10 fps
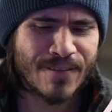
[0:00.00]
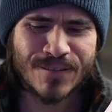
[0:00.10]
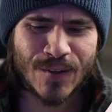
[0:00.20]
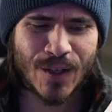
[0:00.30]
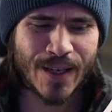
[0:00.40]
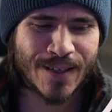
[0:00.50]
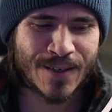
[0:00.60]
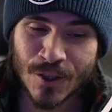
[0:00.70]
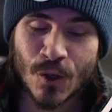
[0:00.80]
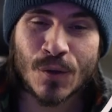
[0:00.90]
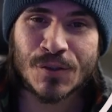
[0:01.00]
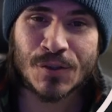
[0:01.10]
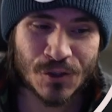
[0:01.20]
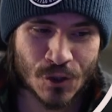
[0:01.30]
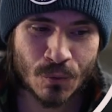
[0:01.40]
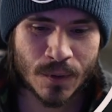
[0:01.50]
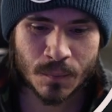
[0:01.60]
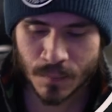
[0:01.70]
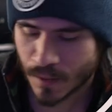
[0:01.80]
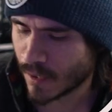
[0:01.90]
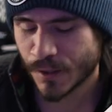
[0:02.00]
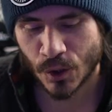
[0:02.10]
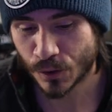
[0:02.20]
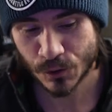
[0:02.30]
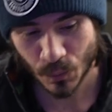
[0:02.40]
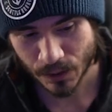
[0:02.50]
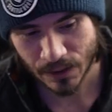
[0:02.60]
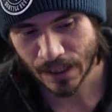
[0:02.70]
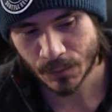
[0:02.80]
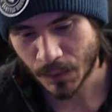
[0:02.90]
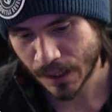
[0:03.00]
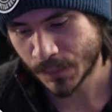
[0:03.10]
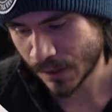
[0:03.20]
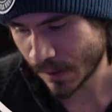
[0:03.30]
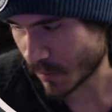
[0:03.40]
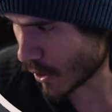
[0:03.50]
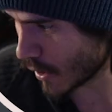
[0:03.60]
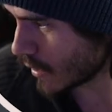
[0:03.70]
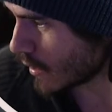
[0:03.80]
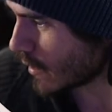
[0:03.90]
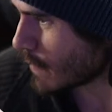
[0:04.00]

I feel like, I know this is stupid and I know that's really loud behind me and I'm sorry.